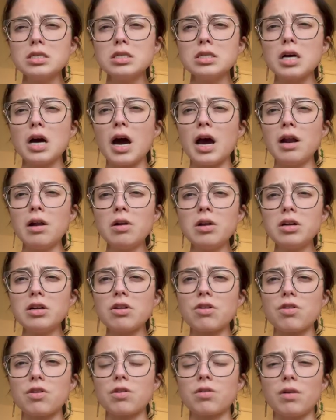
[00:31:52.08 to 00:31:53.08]
I don't know how to
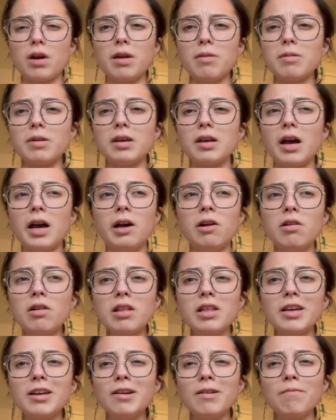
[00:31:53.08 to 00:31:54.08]
describe it. I
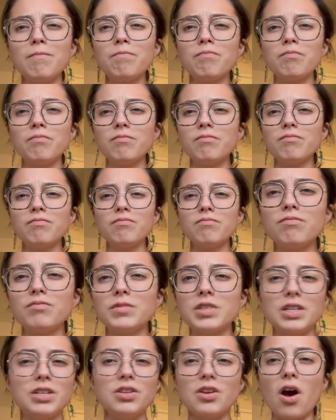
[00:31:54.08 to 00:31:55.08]
honestly
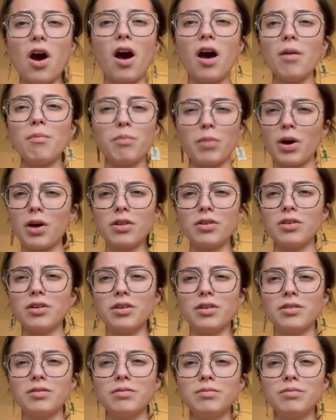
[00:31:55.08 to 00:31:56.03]
did not bother